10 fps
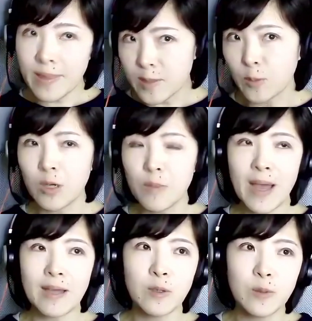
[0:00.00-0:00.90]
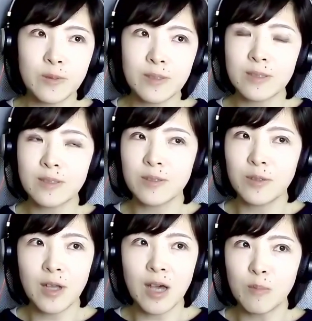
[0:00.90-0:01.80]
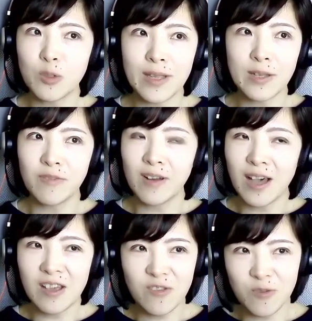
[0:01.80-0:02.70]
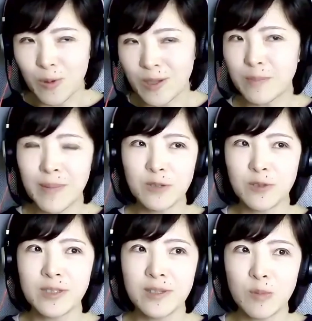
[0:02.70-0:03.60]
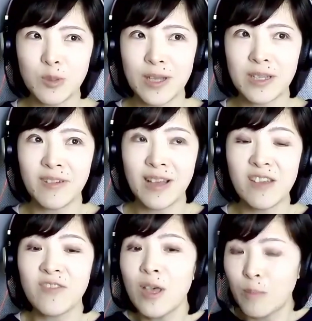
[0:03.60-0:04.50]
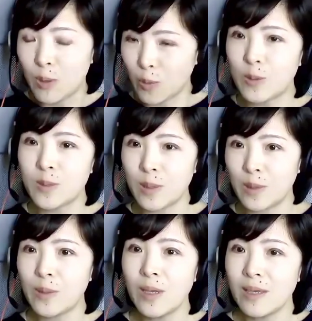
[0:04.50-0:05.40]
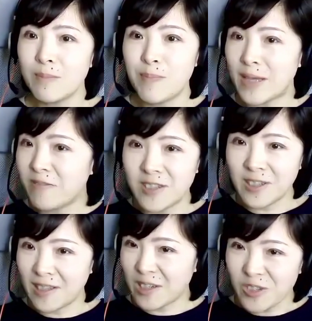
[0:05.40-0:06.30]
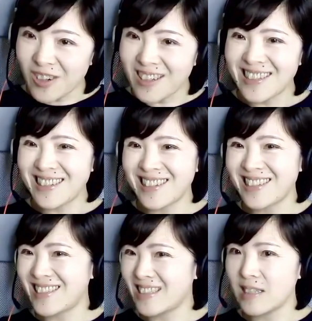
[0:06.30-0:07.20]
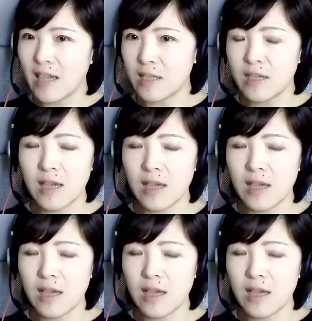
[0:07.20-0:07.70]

the solar panels, you know, come to end of life, when the batteries come to end of life, but also benefiting electronics and